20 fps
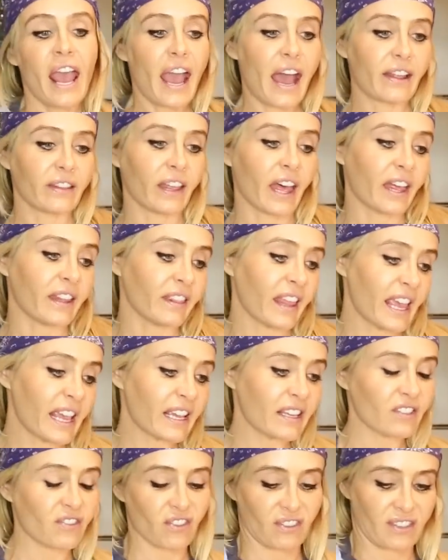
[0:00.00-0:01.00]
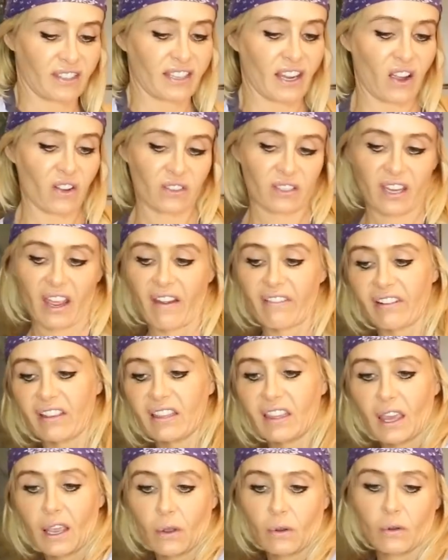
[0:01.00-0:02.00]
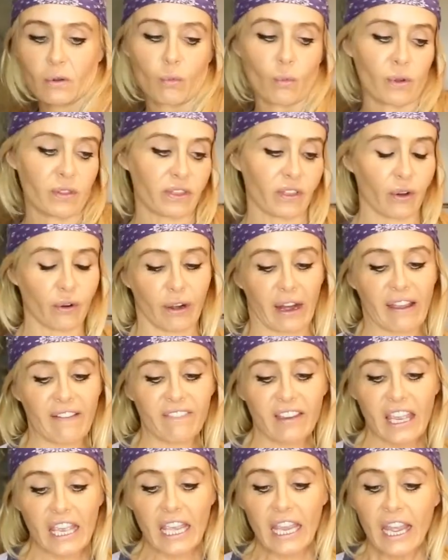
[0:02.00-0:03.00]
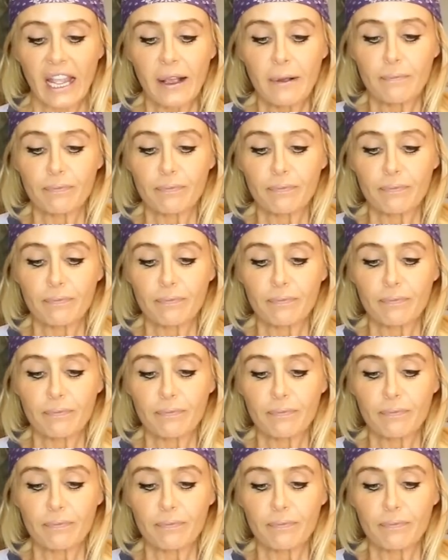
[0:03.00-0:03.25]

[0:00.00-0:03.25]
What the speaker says: and then they can just douse everything with the gravy,